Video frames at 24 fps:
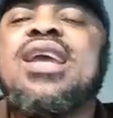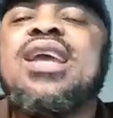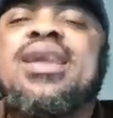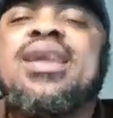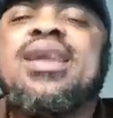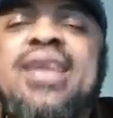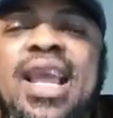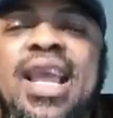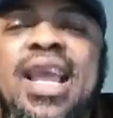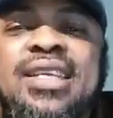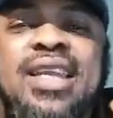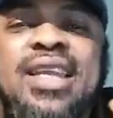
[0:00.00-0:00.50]

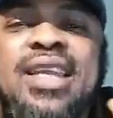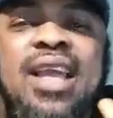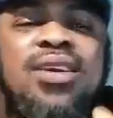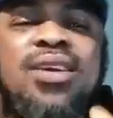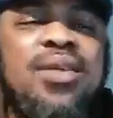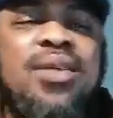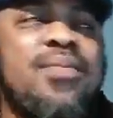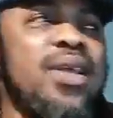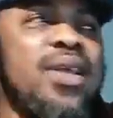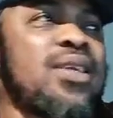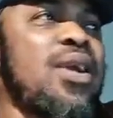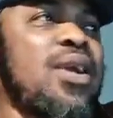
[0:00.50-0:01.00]
Nigerian
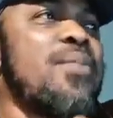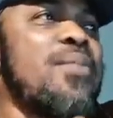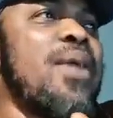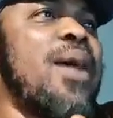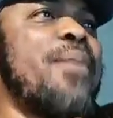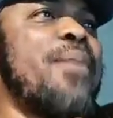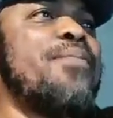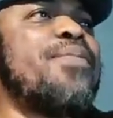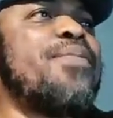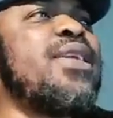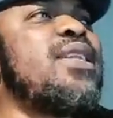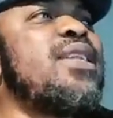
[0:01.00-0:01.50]
government come
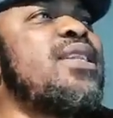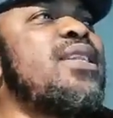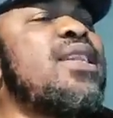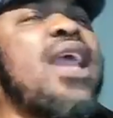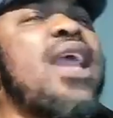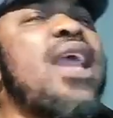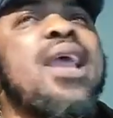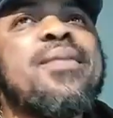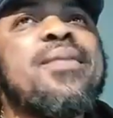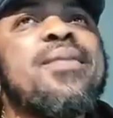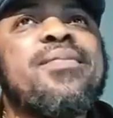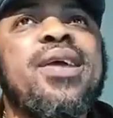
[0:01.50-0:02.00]
and beat
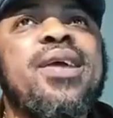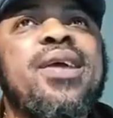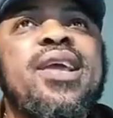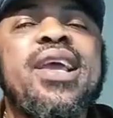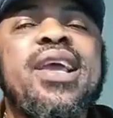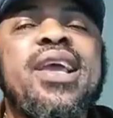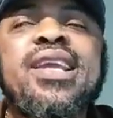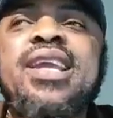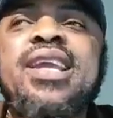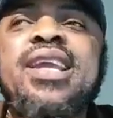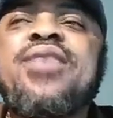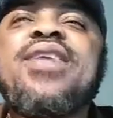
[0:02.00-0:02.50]
them.
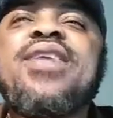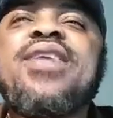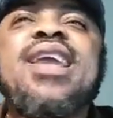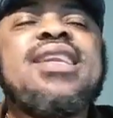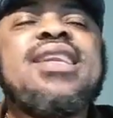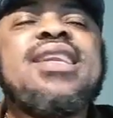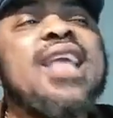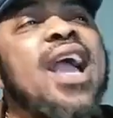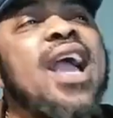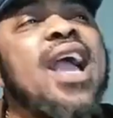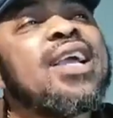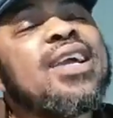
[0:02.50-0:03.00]
They were in
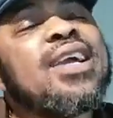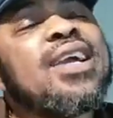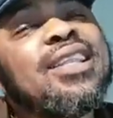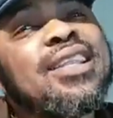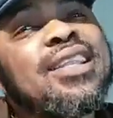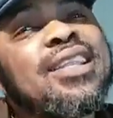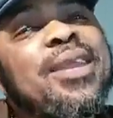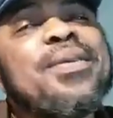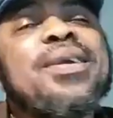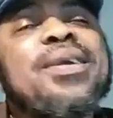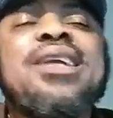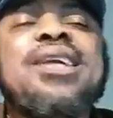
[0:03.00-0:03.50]
their
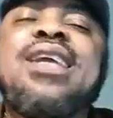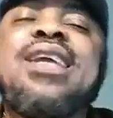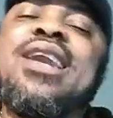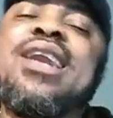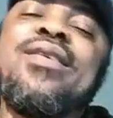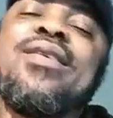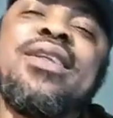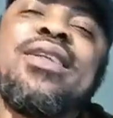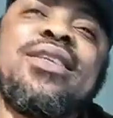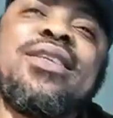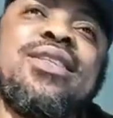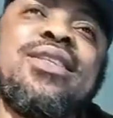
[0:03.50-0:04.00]
country because they
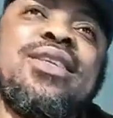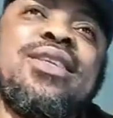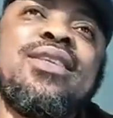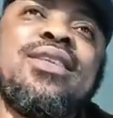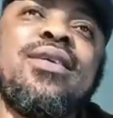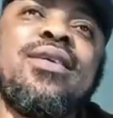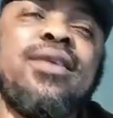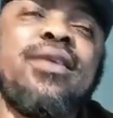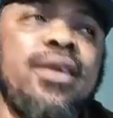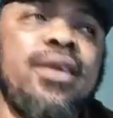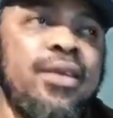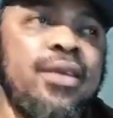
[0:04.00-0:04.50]
don't want to
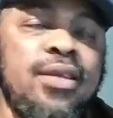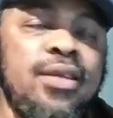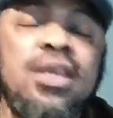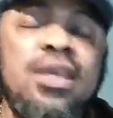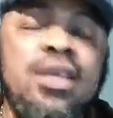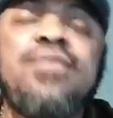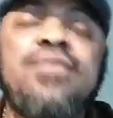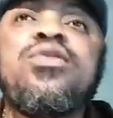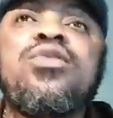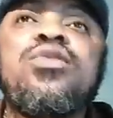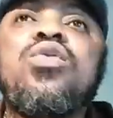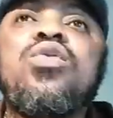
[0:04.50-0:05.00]
do.
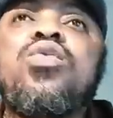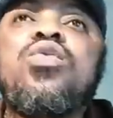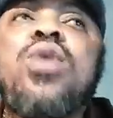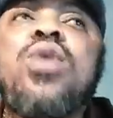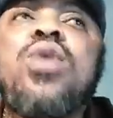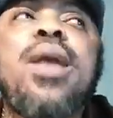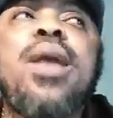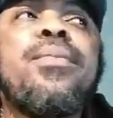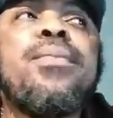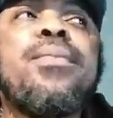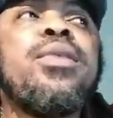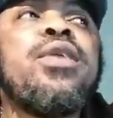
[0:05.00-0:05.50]
If you
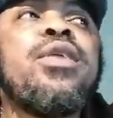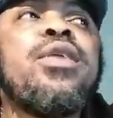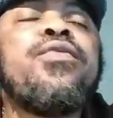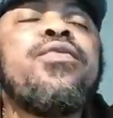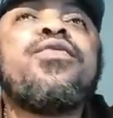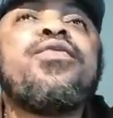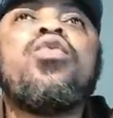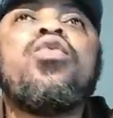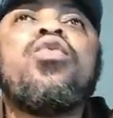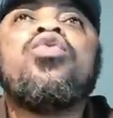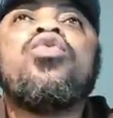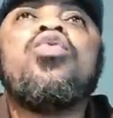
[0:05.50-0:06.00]

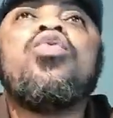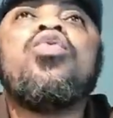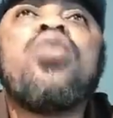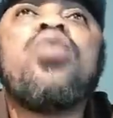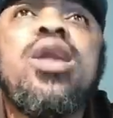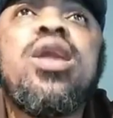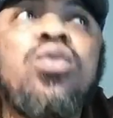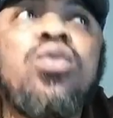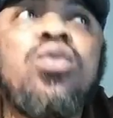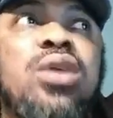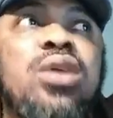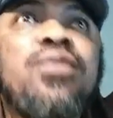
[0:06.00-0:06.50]
were
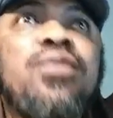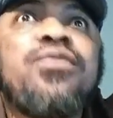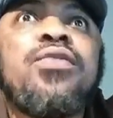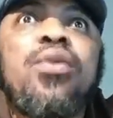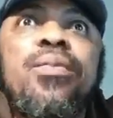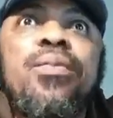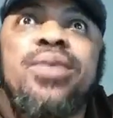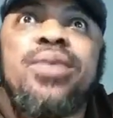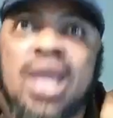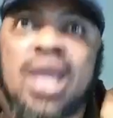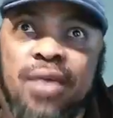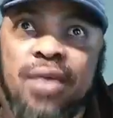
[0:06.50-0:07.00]
looking for
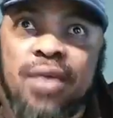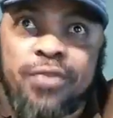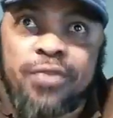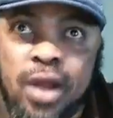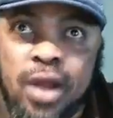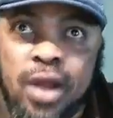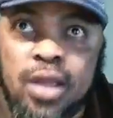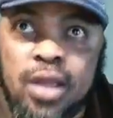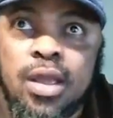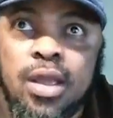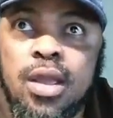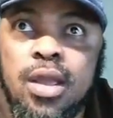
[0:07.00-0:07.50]
Biafra,
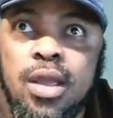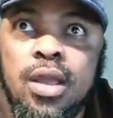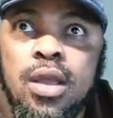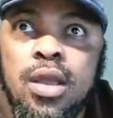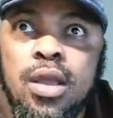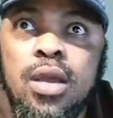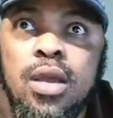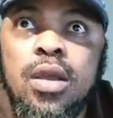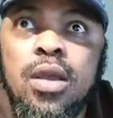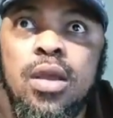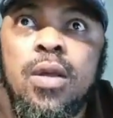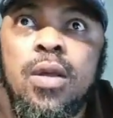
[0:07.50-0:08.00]

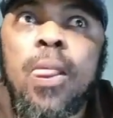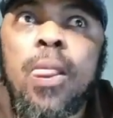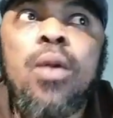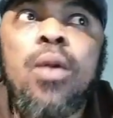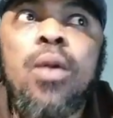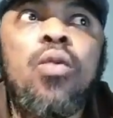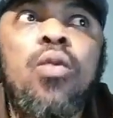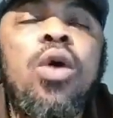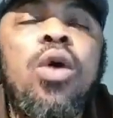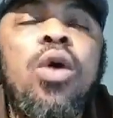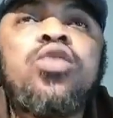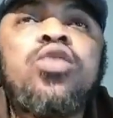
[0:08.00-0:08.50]

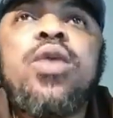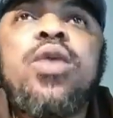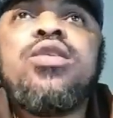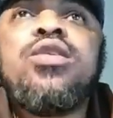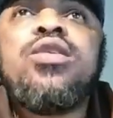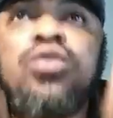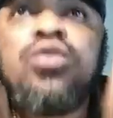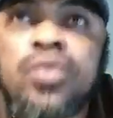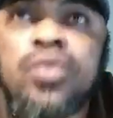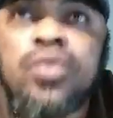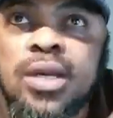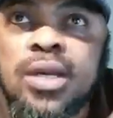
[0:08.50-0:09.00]
what were
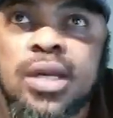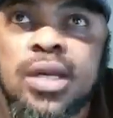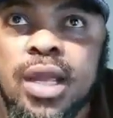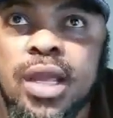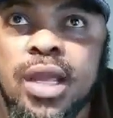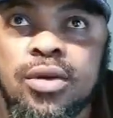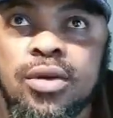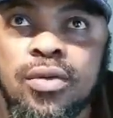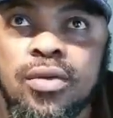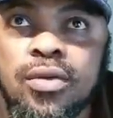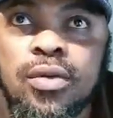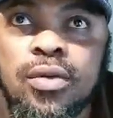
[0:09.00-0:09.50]
you doing in
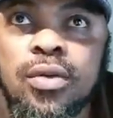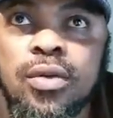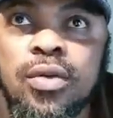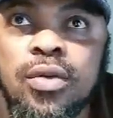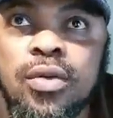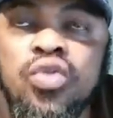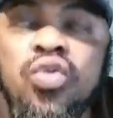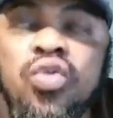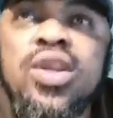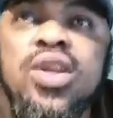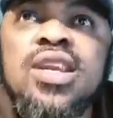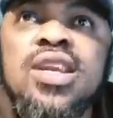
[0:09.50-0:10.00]
Edo?
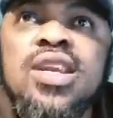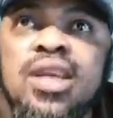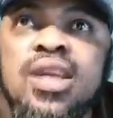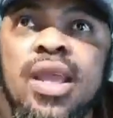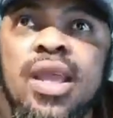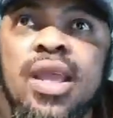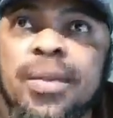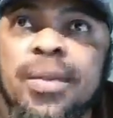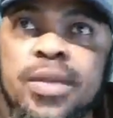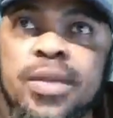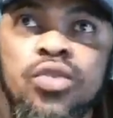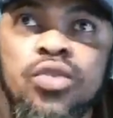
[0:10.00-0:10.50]
Doing in
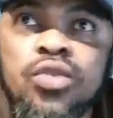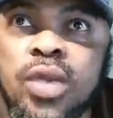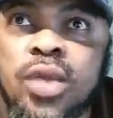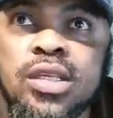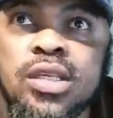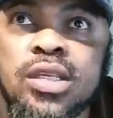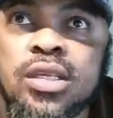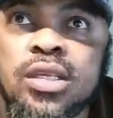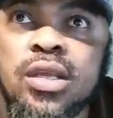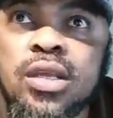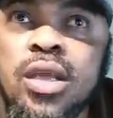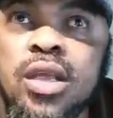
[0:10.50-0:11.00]
the Midwest?
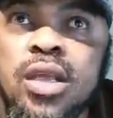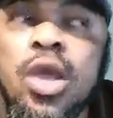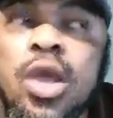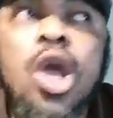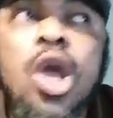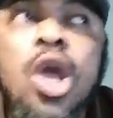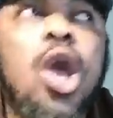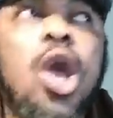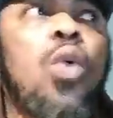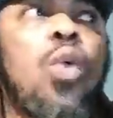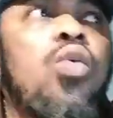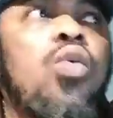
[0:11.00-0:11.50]

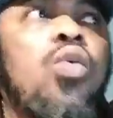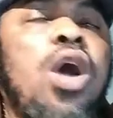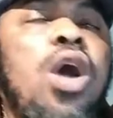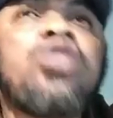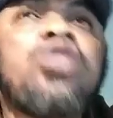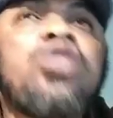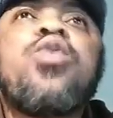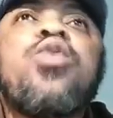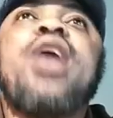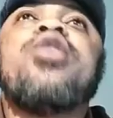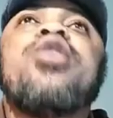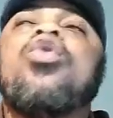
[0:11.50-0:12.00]
What
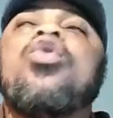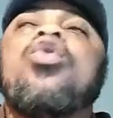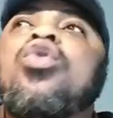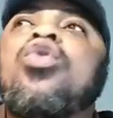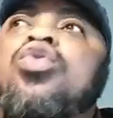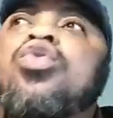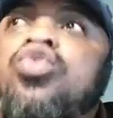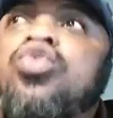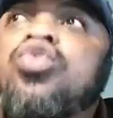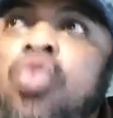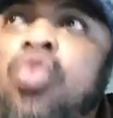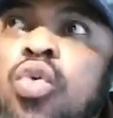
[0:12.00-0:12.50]
were
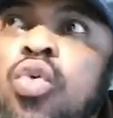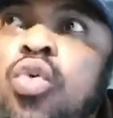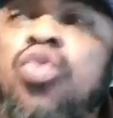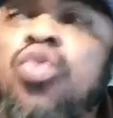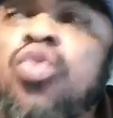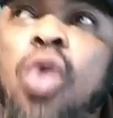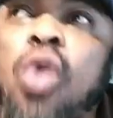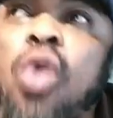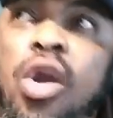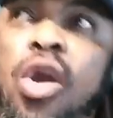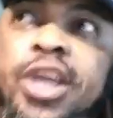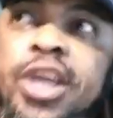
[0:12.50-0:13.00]
you
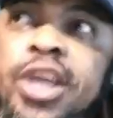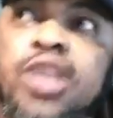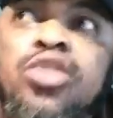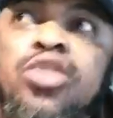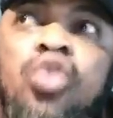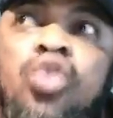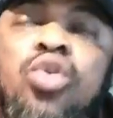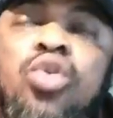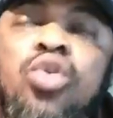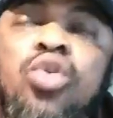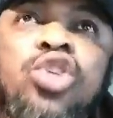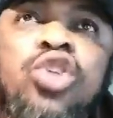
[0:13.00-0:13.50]
going
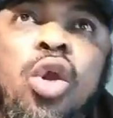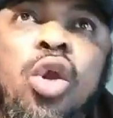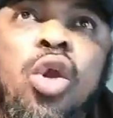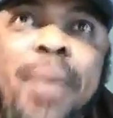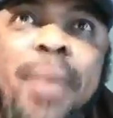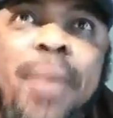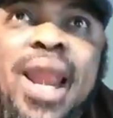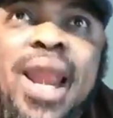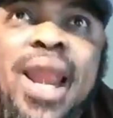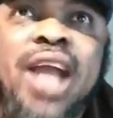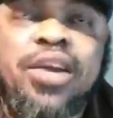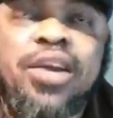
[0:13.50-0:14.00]
to
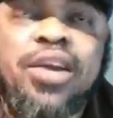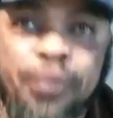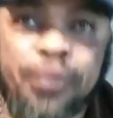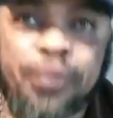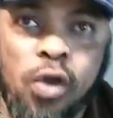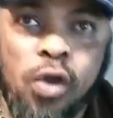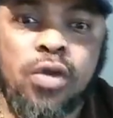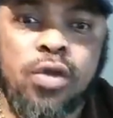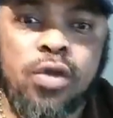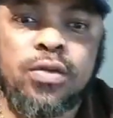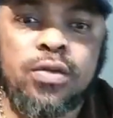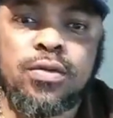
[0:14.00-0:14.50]
Yoruba land
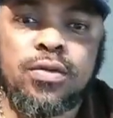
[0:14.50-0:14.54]
for?